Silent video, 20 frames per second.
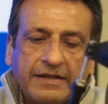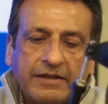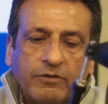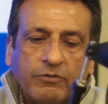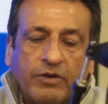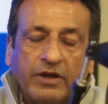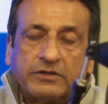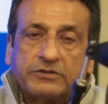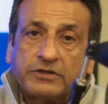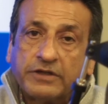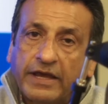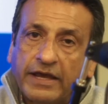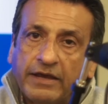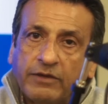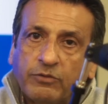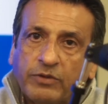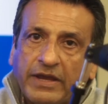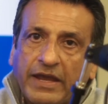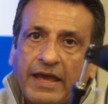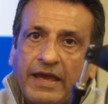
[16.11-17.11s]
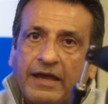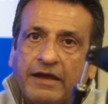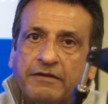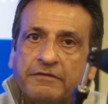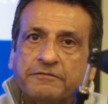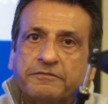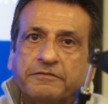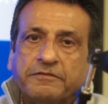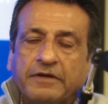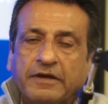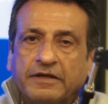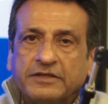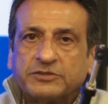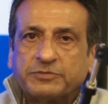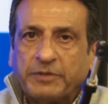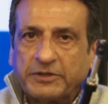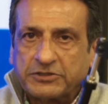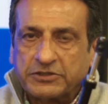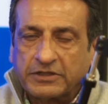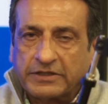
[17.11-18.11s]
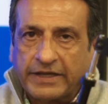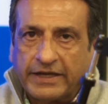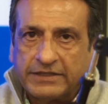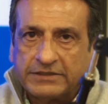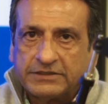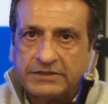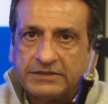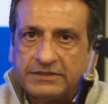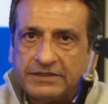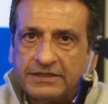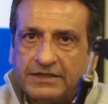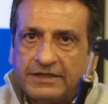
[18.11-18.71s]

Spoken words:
Well, today we have a special guest